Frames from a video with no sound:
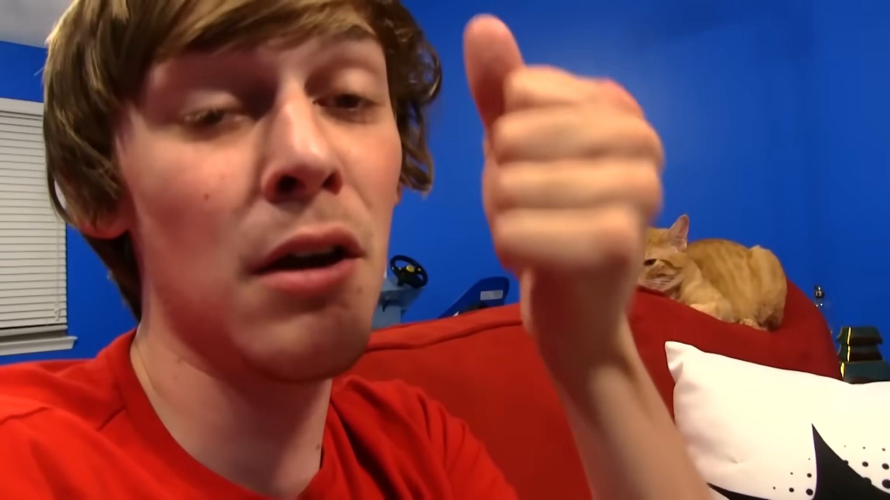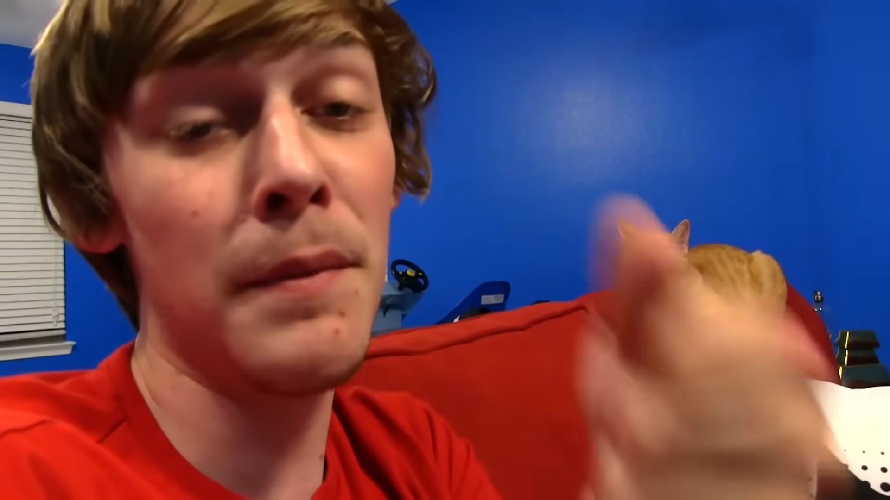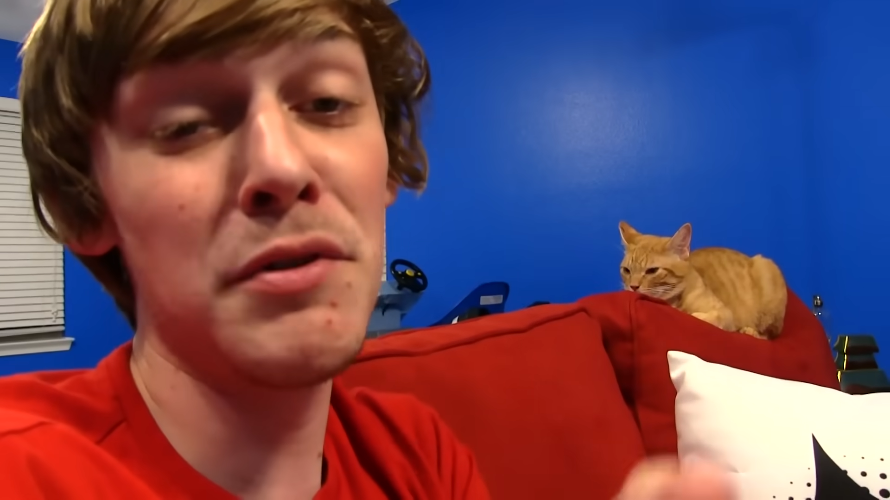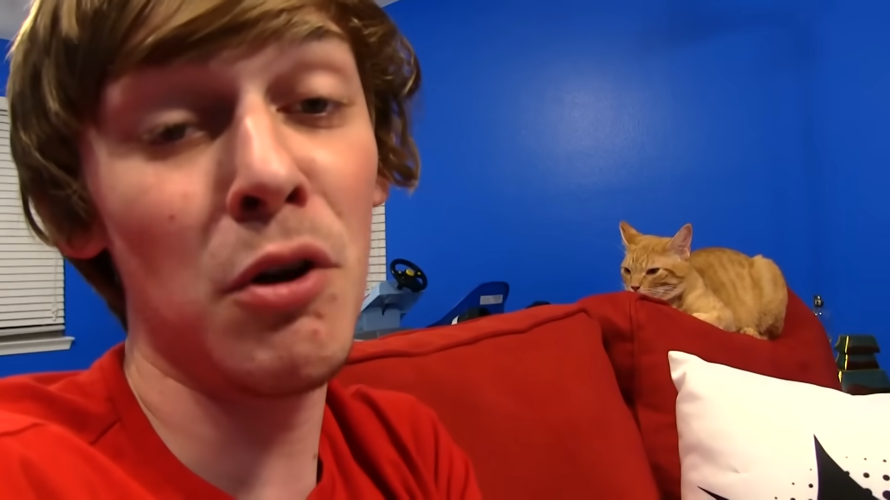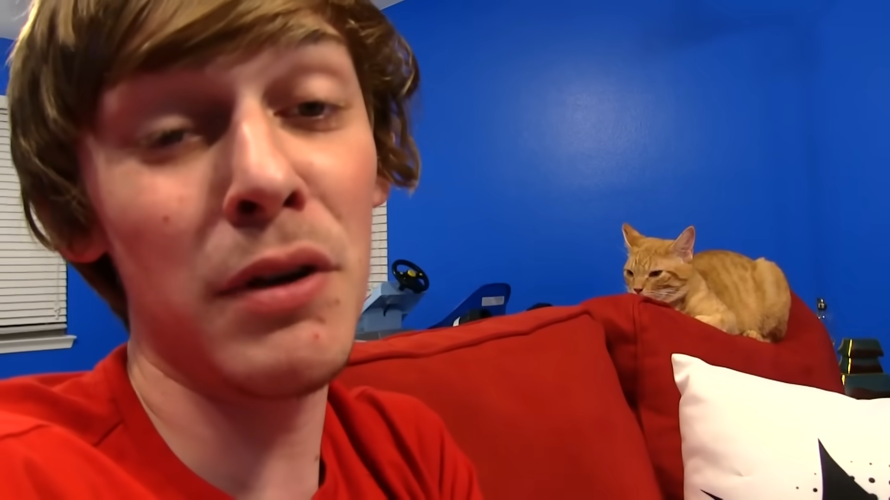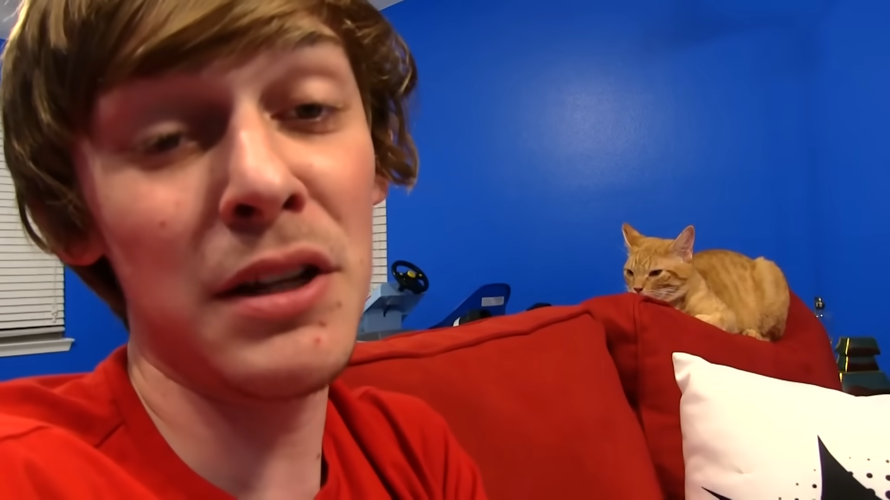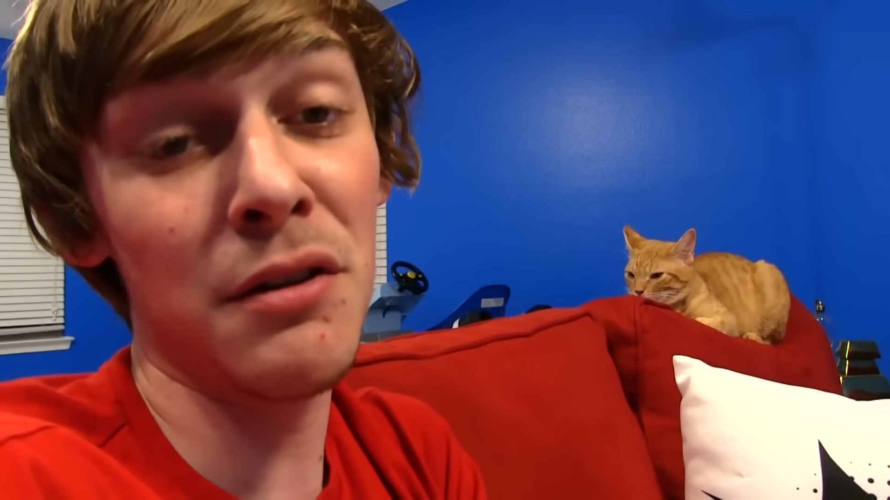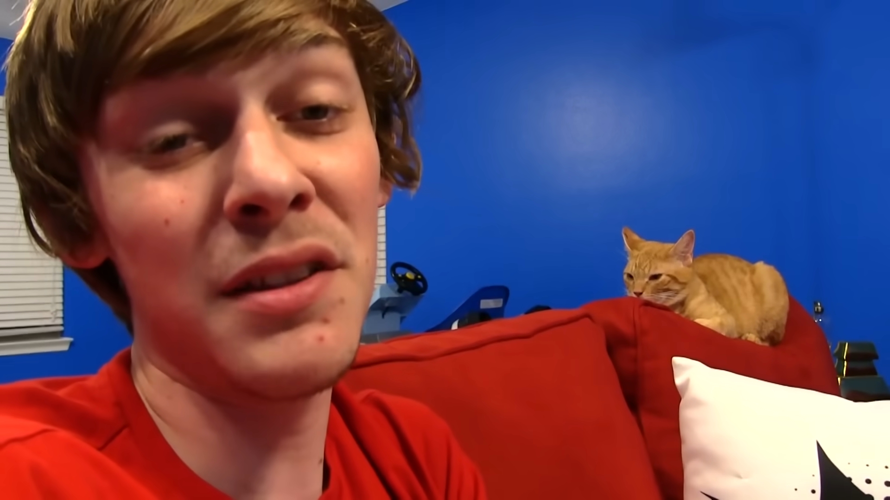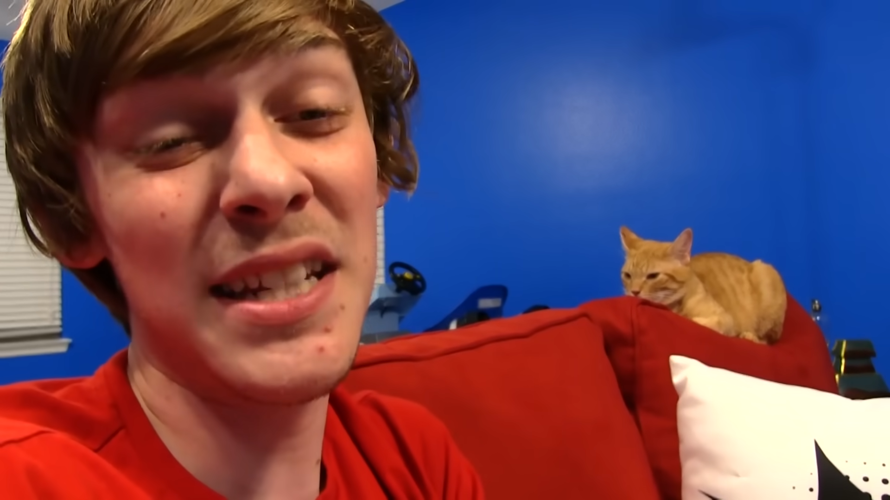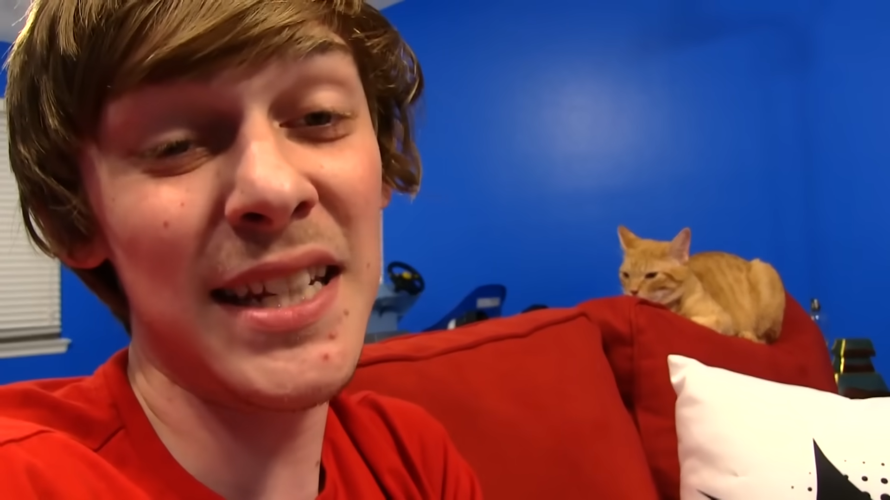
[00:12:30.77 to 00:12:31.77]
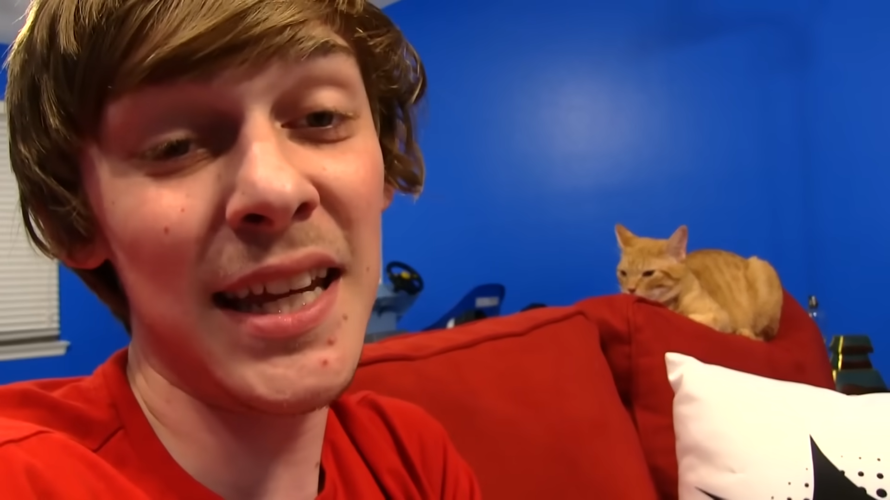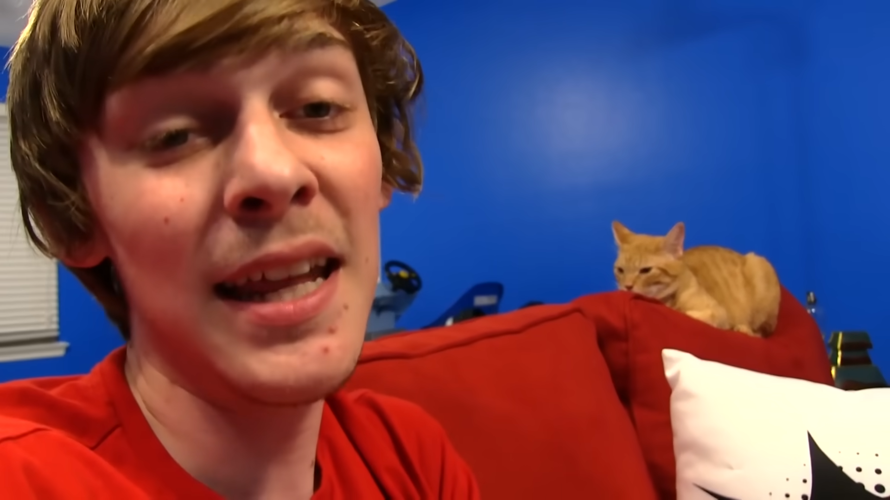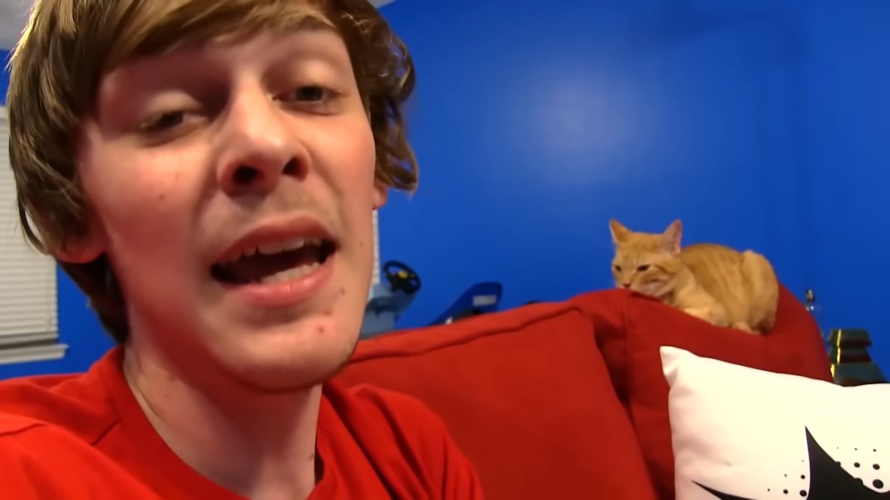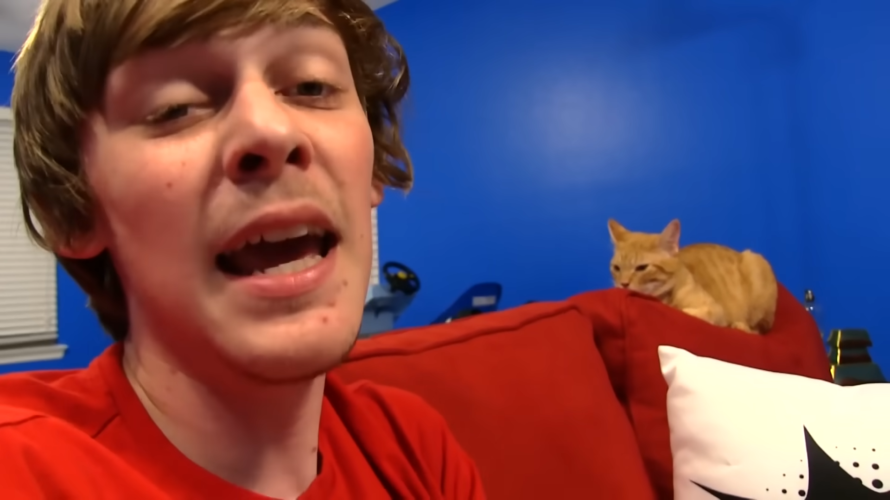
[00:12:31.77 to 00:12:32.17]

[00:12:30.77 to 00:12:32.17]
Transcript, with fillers: Goodman was holding during the scene.